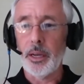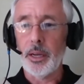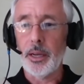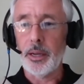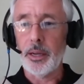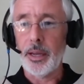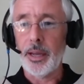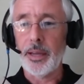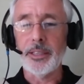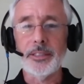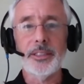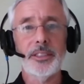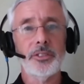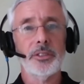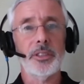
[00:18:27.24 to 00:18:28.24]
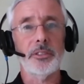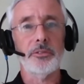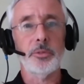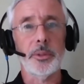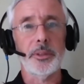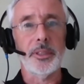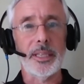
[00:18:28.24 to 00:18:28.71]
an
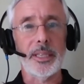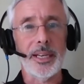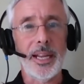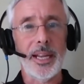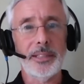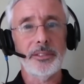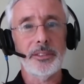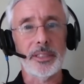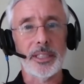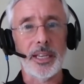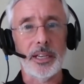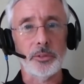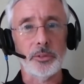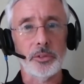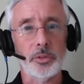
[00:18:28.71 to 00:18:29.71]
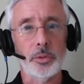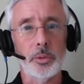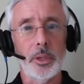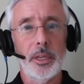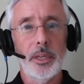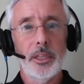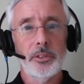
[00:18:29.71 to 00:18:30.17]
initiative with the Atlantic Council
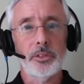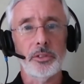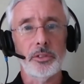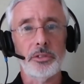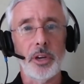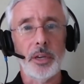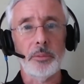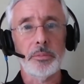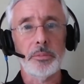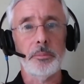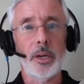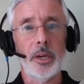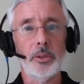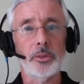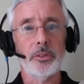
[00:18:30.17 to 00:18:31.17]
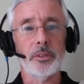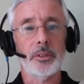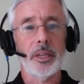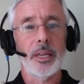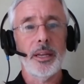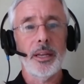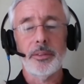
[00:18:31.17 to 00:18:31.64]
to try and promote
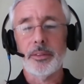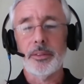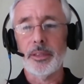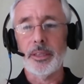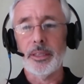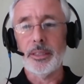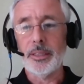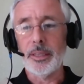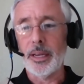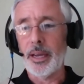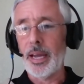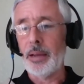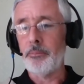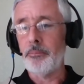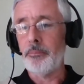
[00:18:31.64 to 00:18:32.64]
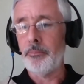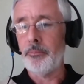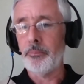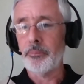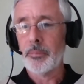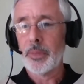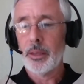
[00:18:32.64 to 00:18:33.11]
the
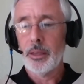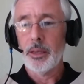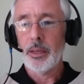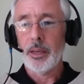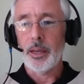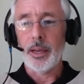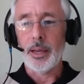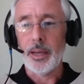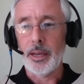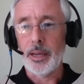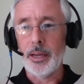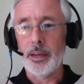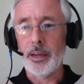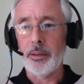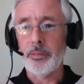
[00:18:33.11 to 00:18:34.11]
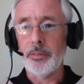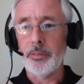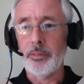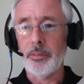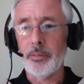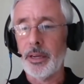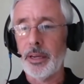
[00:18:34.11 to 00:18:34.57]
um,
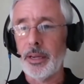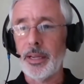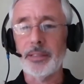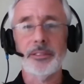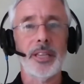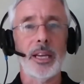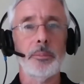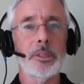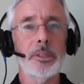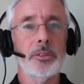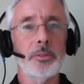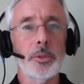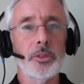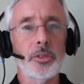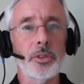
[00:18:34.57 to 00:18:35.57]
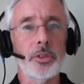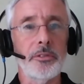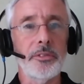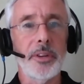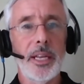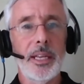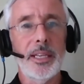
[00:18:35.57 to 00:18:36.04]
the establishment
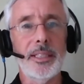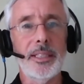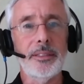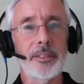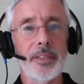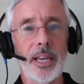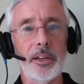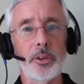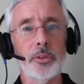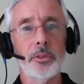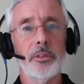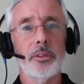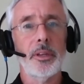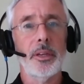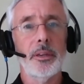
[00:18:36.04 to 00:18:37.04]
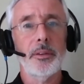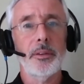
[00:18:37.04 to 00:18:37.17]
of heat health